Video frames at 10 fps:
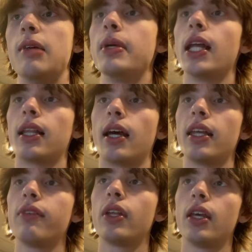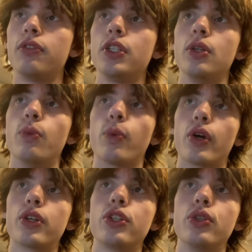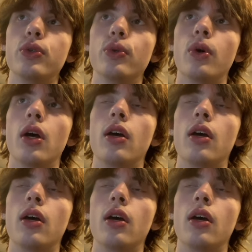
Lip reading: meaning that even if she were to